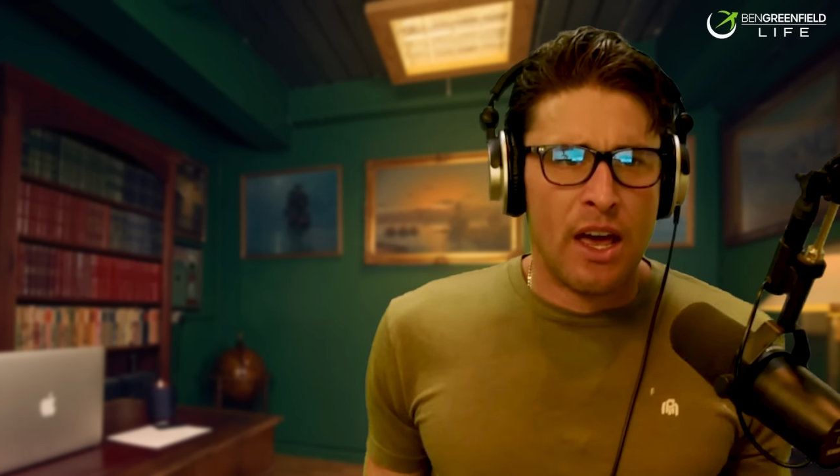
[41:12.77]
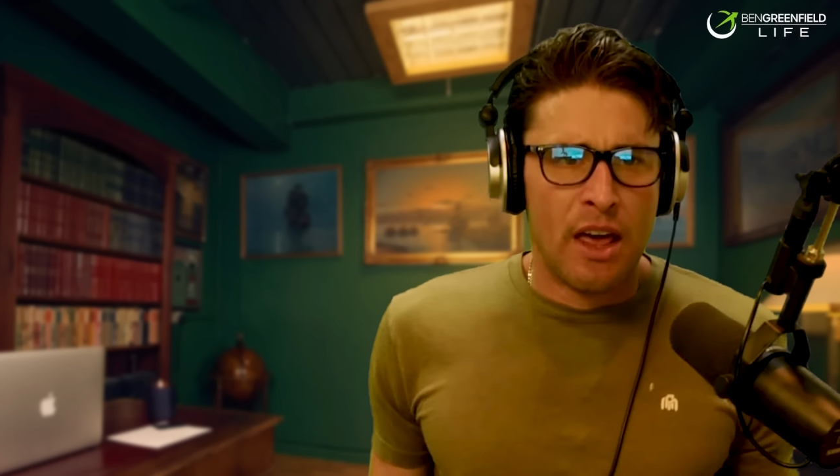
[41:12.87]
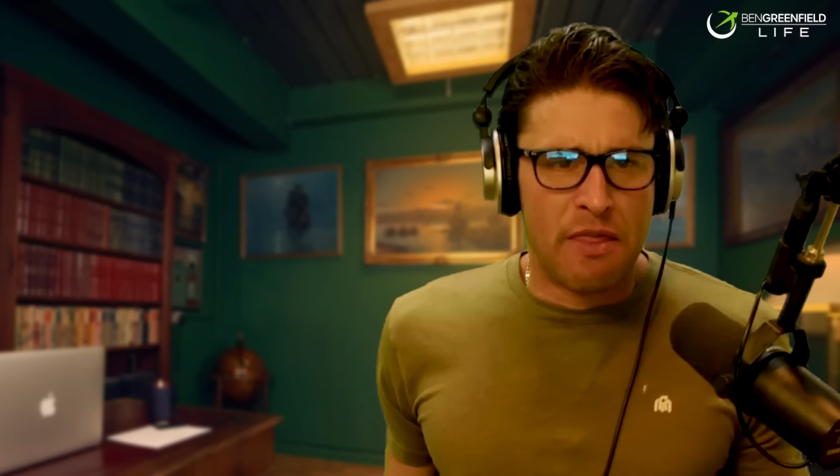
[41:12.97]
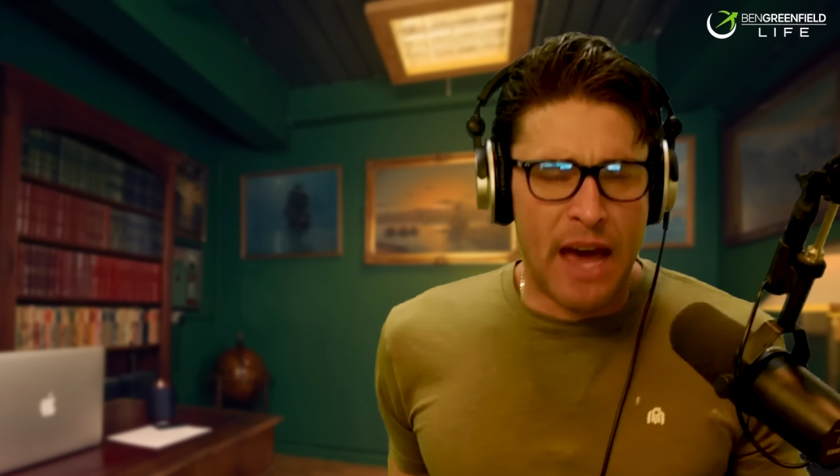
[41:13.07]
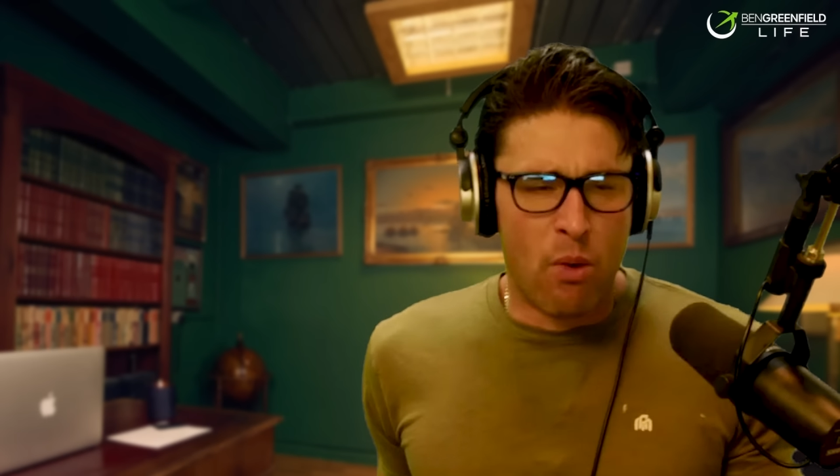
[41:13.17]

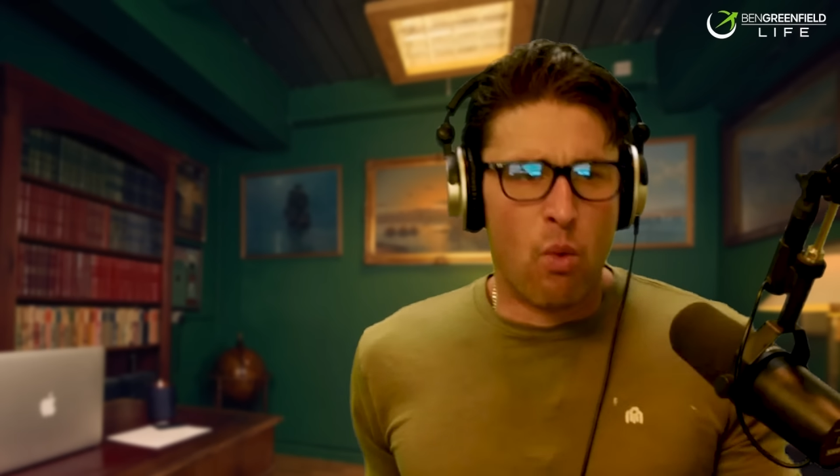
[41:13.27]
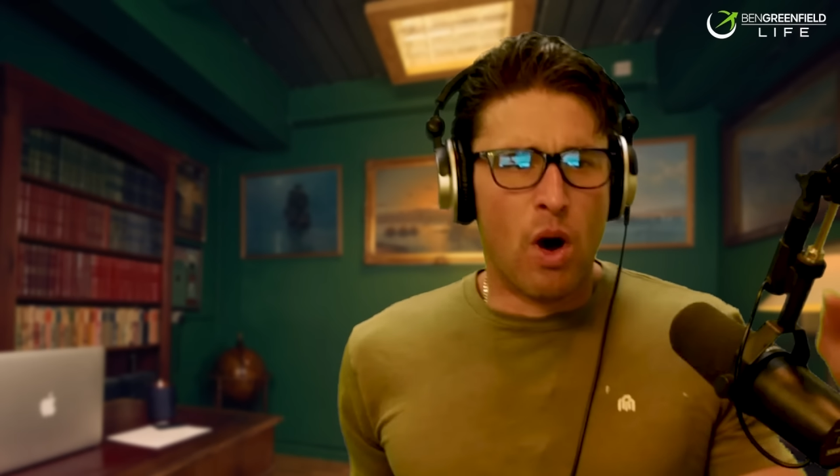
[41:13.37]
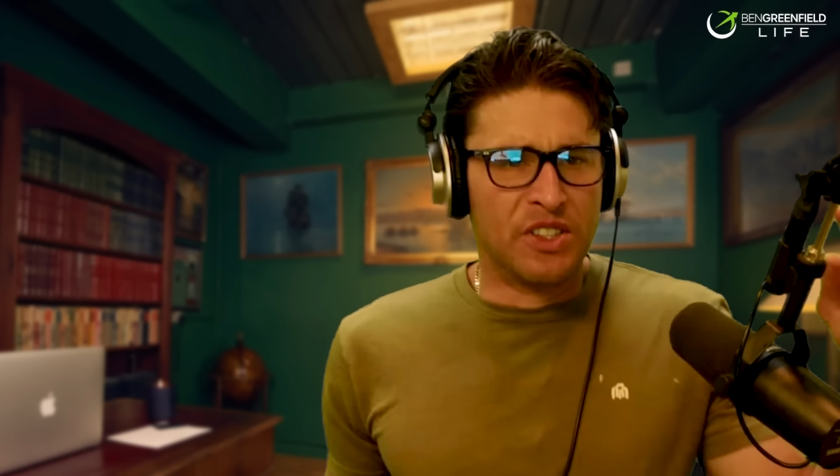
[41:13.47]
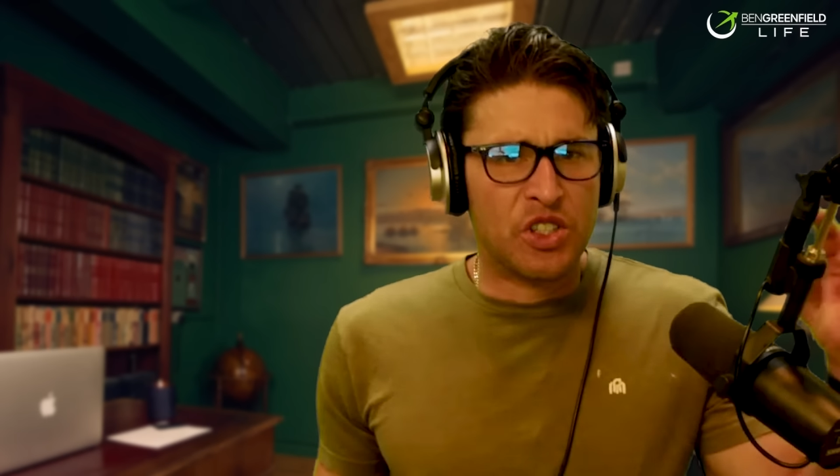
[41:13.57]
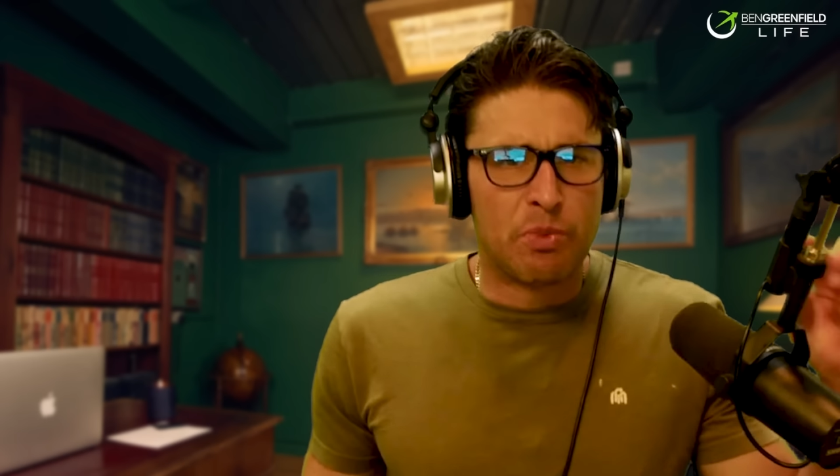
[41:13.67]
that
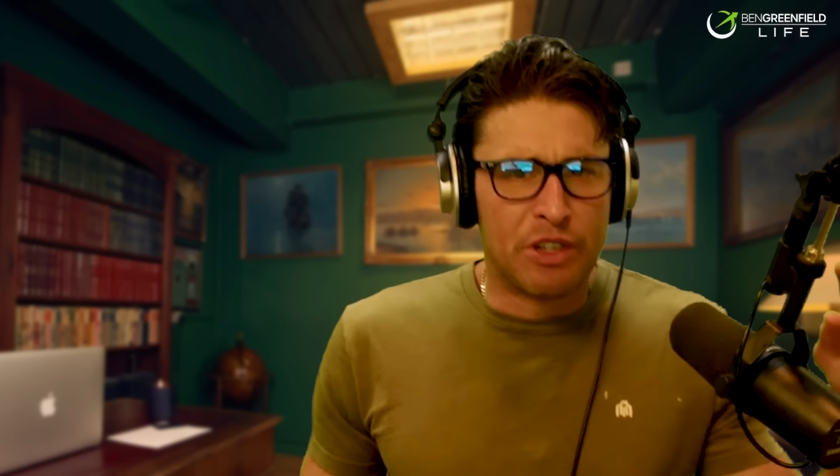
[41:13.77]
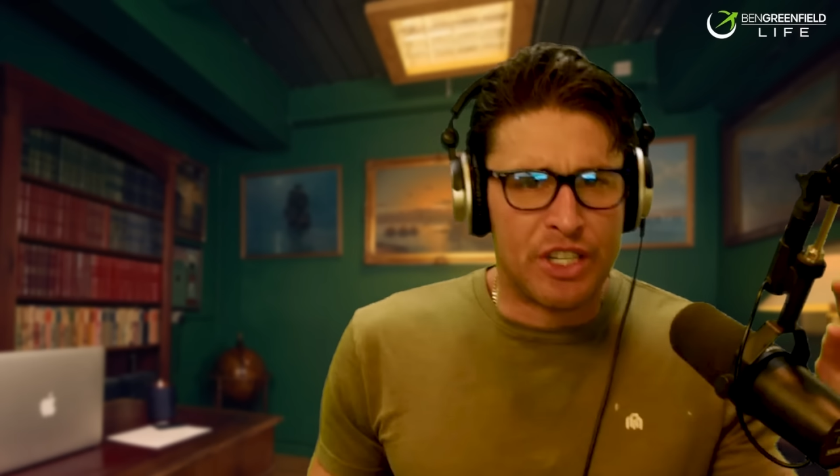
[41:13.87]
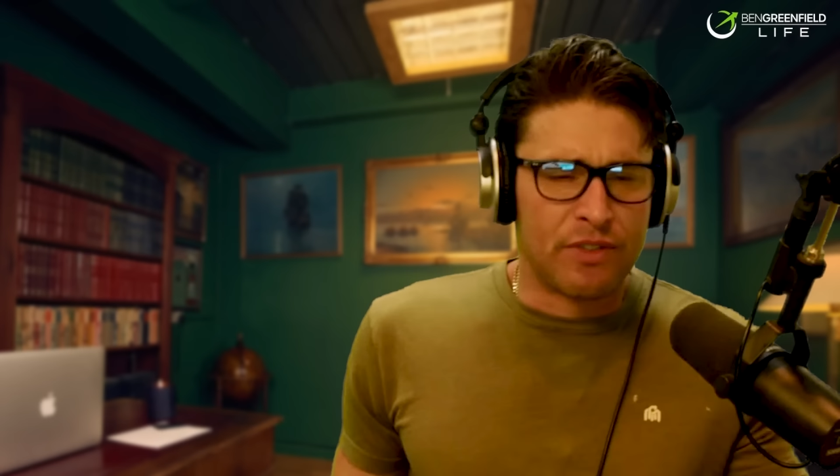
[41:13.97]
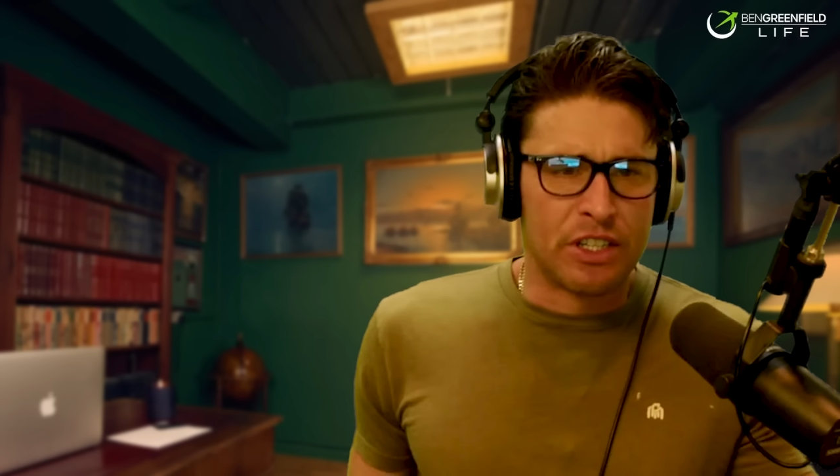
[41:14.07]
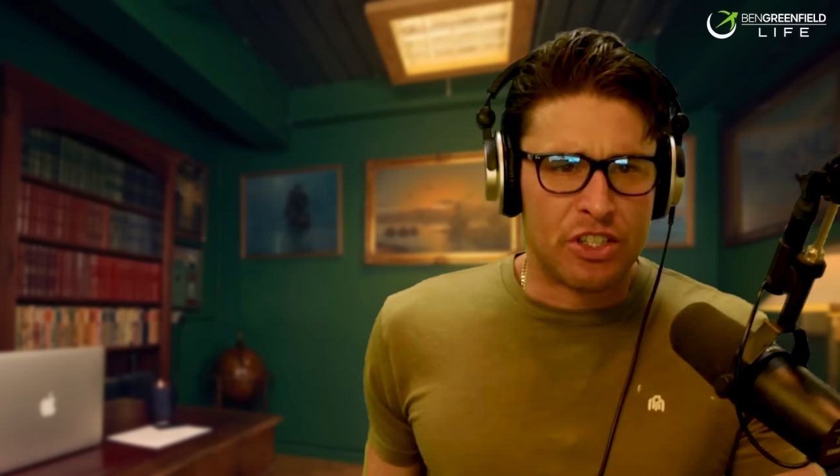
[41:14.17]
one
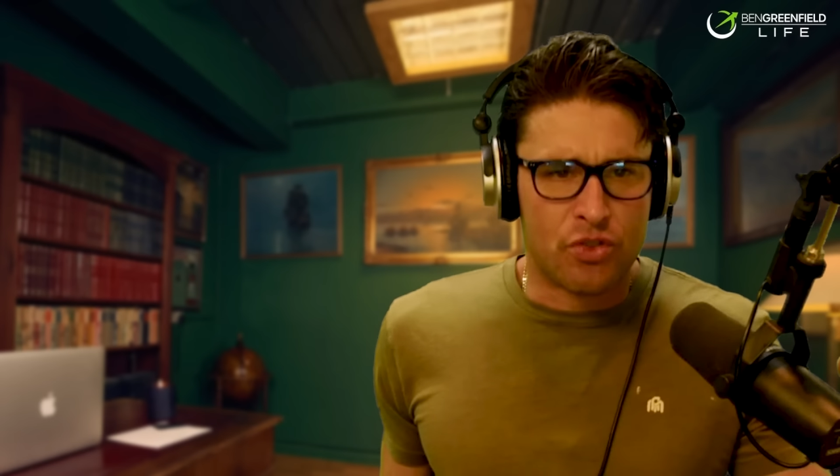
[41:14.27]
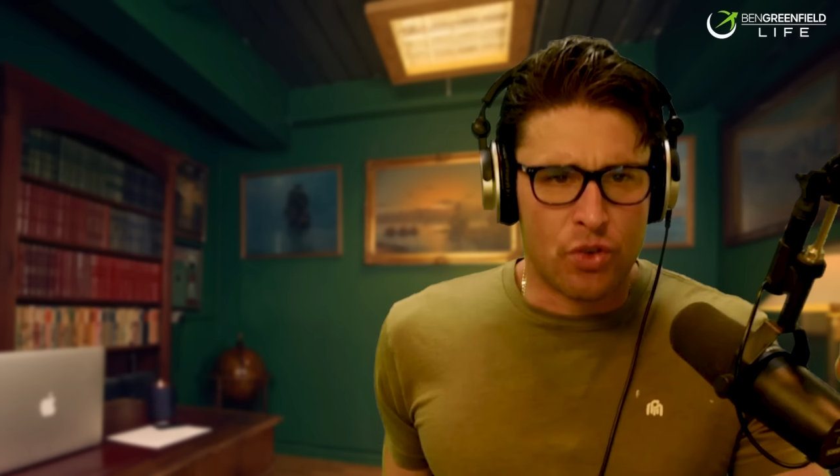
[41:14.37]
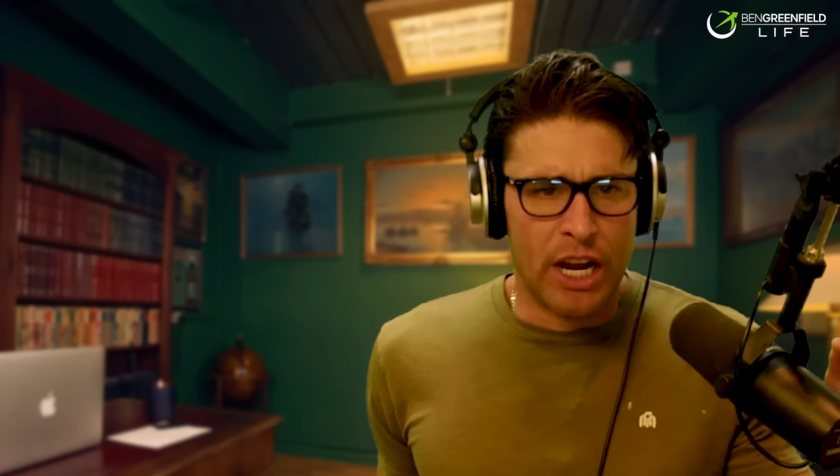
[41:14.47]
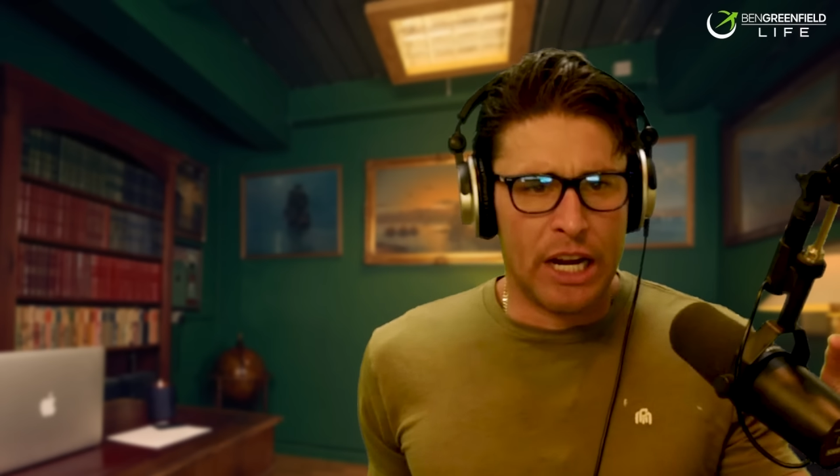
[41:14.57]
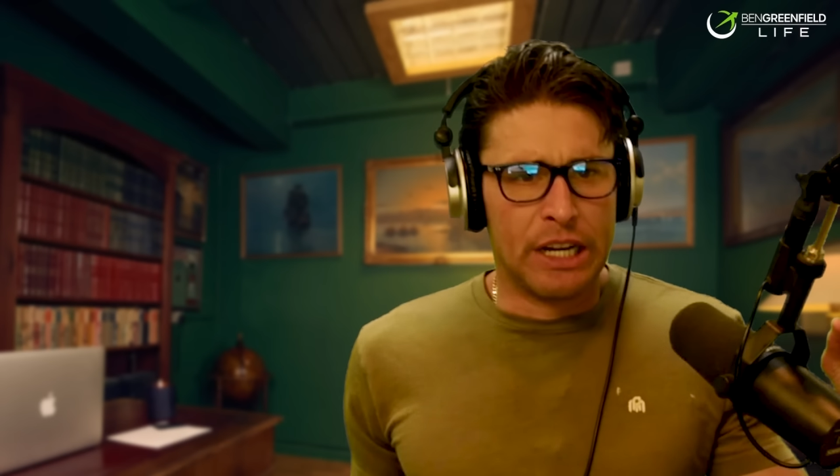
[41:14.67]
specific
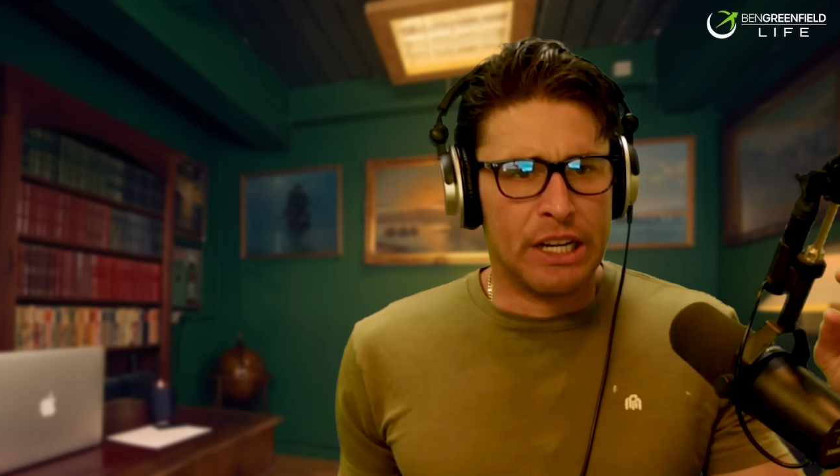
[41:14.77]
strain